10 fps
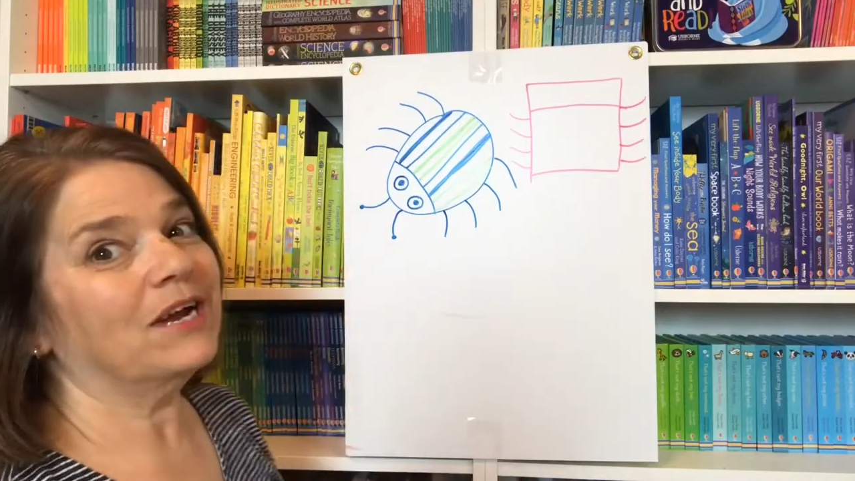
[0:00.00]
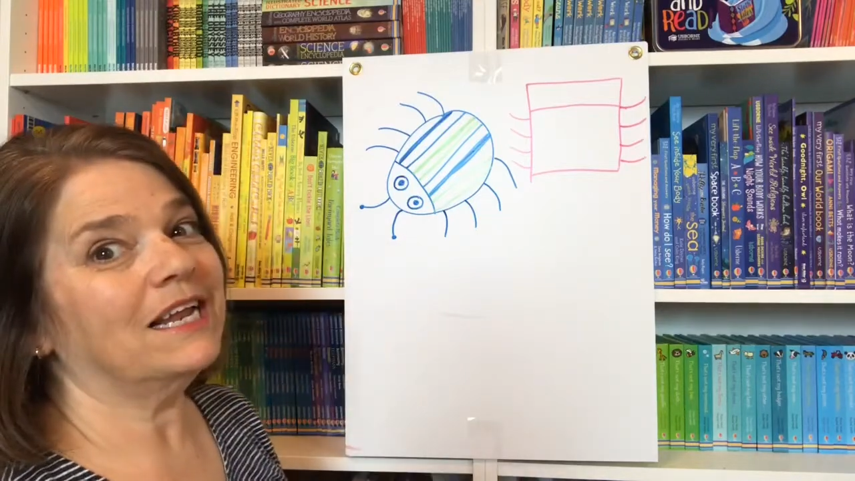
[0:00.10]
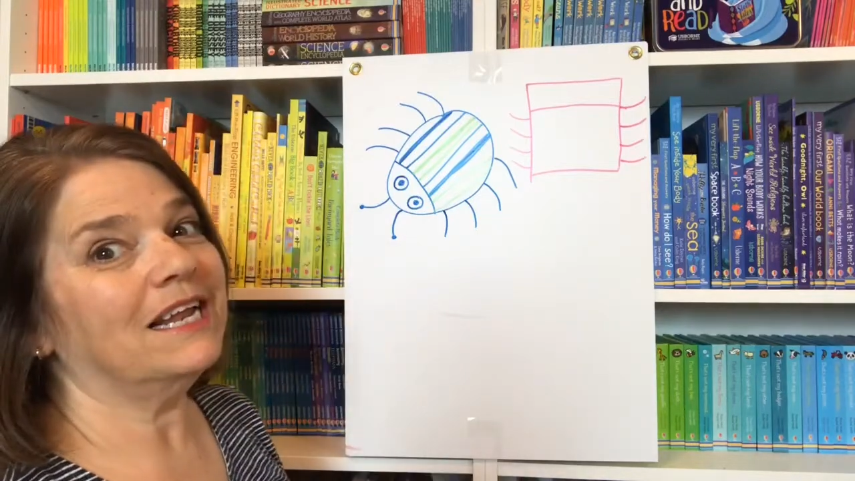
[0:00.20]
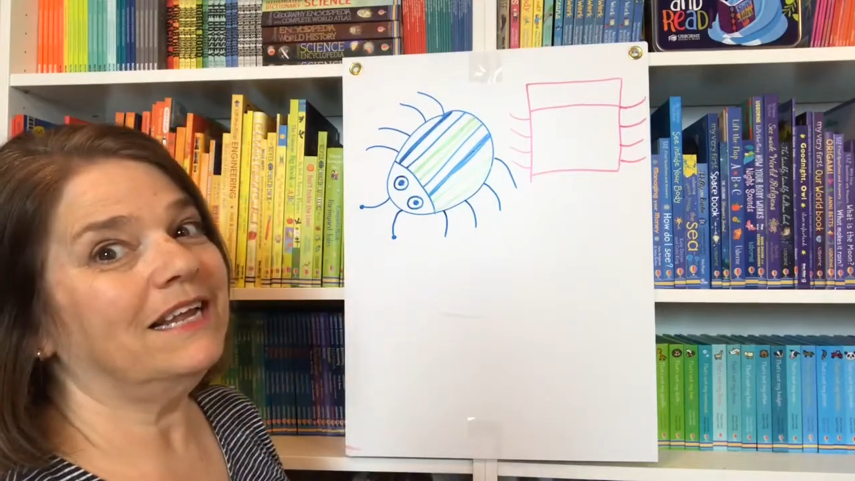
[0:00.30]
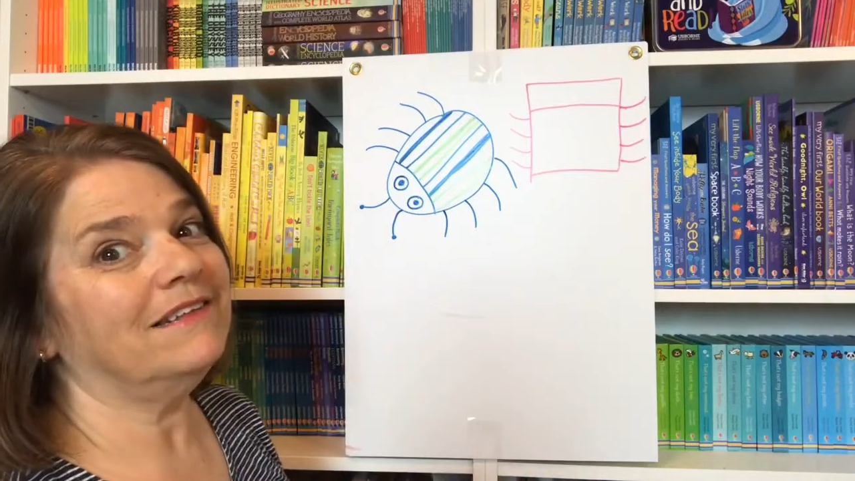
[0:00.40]

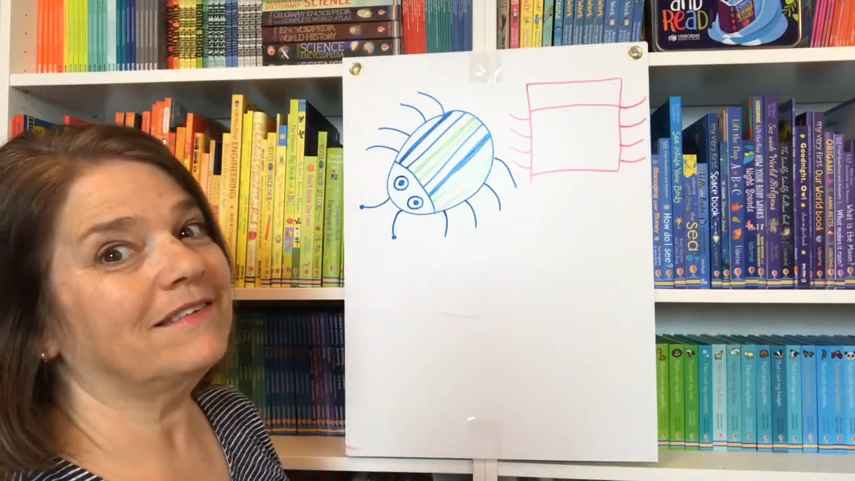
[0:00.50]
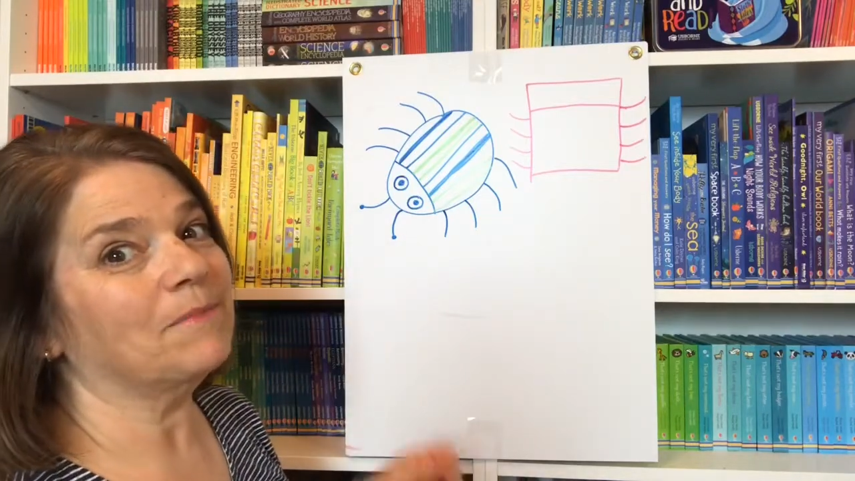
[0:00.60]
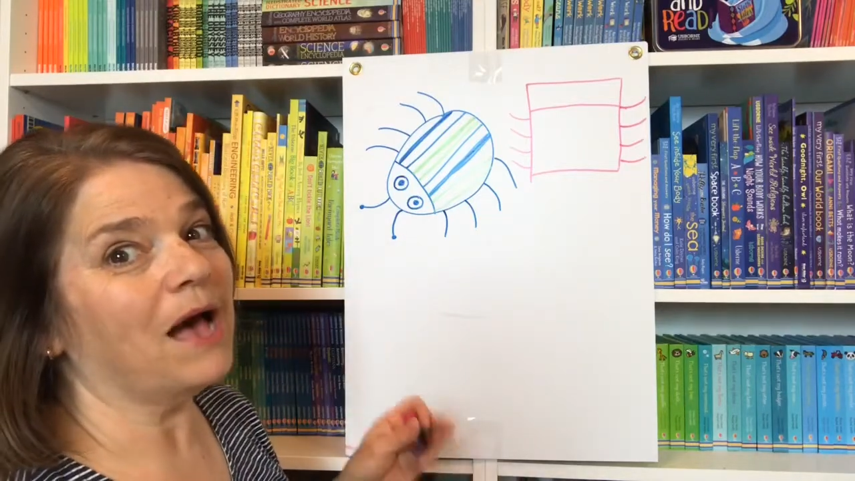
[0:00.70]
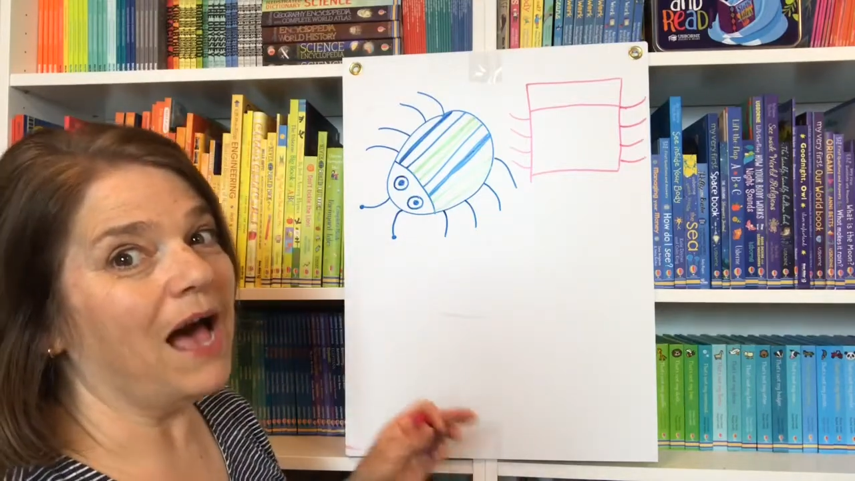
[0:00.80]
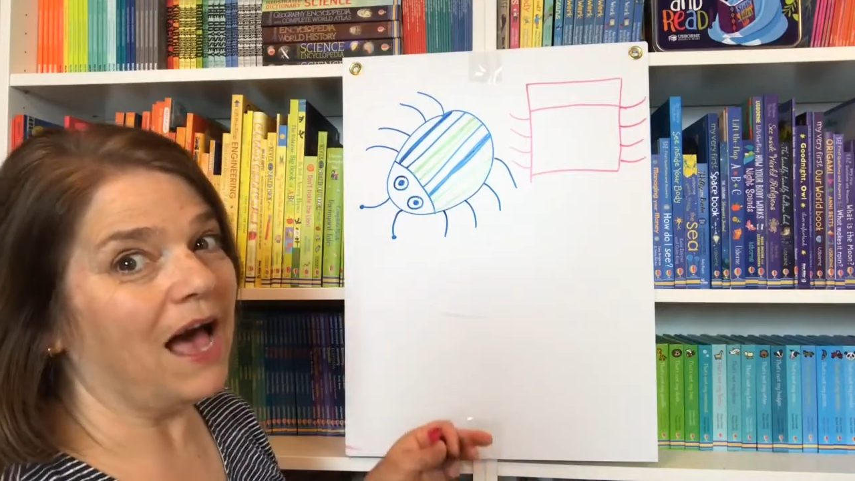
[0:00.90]
gonna need some
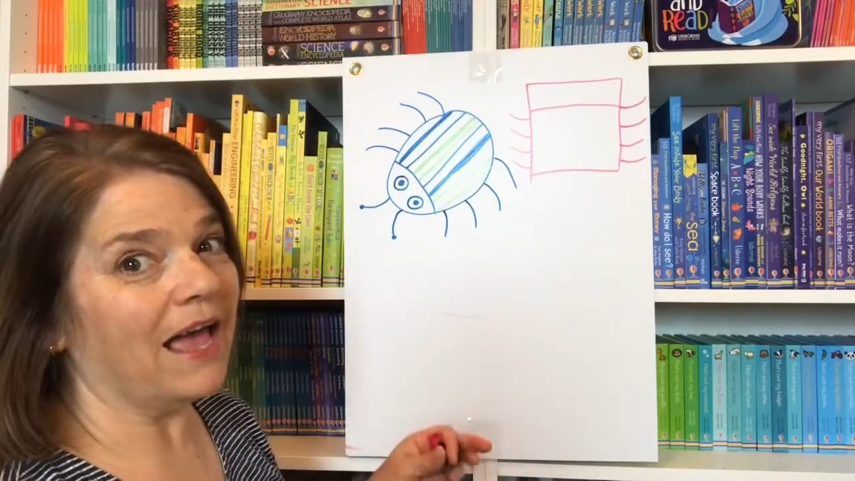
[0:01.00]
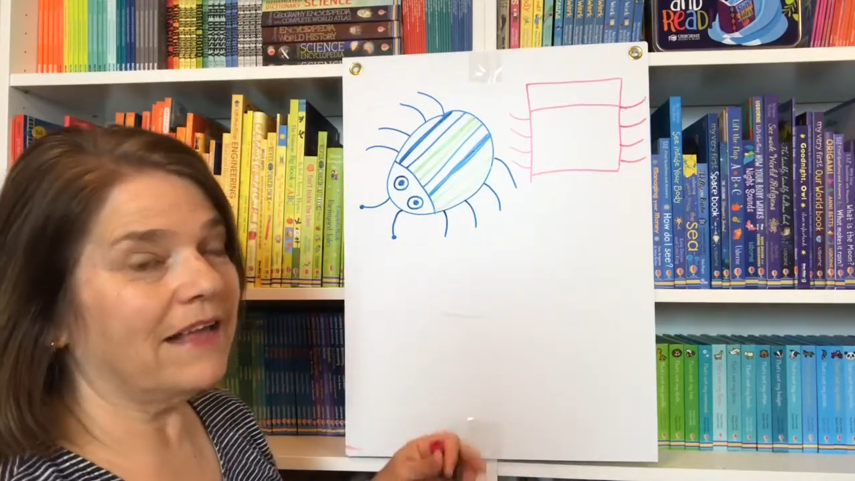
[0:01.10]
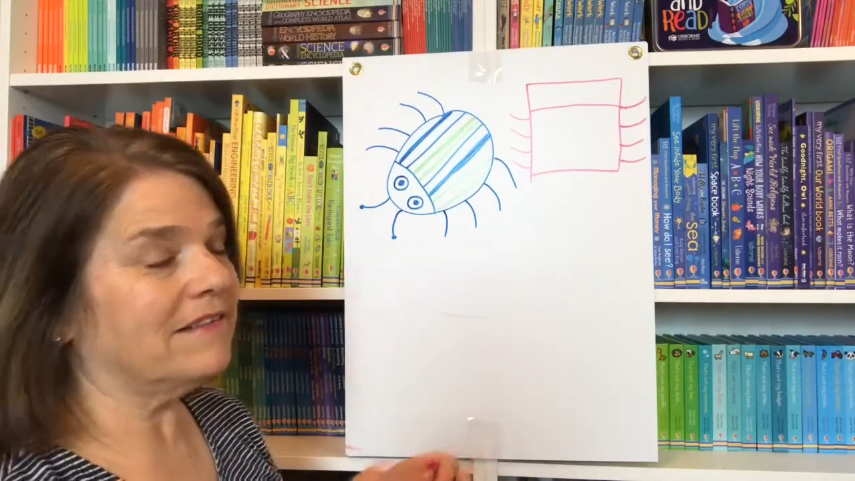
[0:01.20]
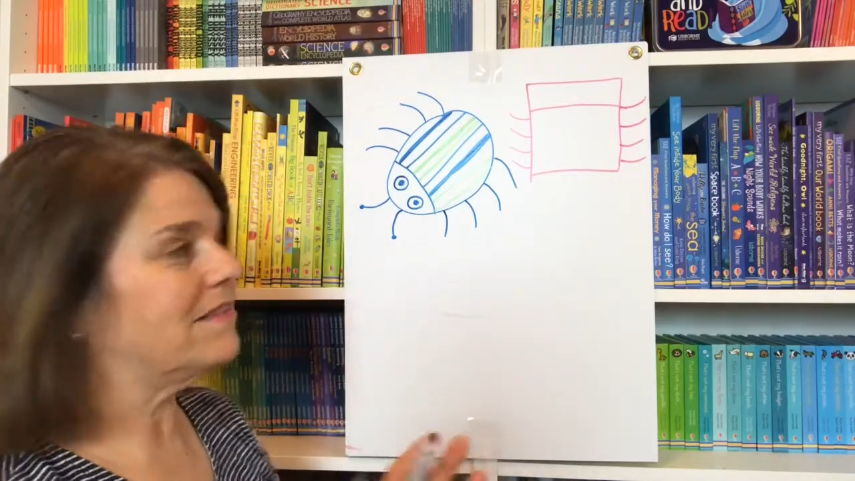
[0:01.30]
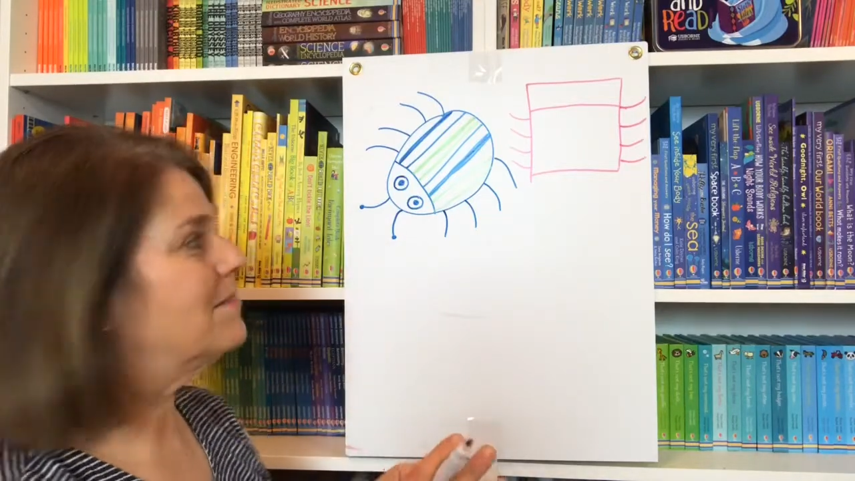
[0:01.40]
eyes.